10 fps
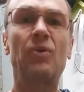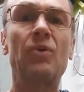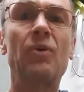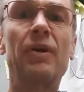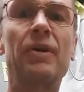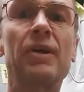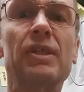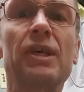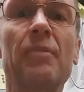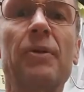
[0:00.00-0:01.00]
Quite a
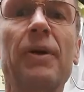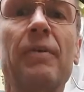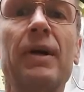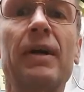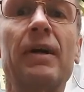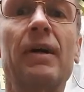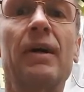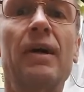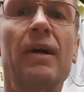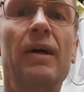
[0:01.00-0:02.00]
nice shape on that one.
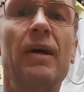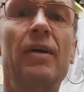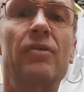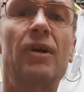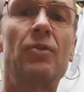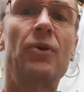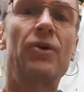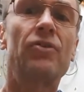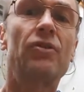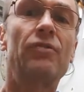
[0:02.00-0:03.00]
So it
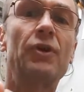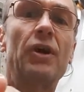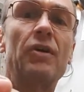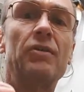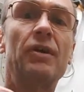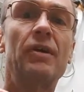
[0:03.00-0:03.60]
works as a foothold